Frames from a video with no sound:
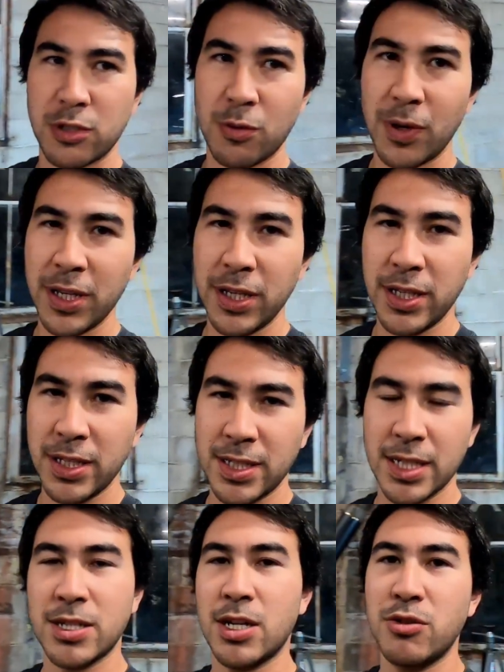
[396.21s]

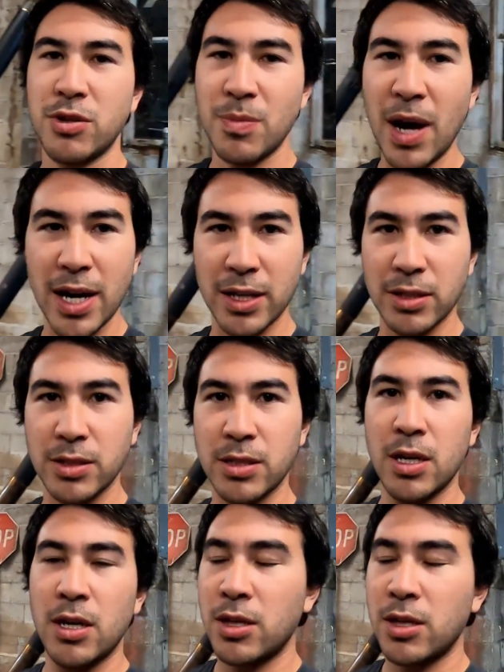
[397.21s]
2,600 miles.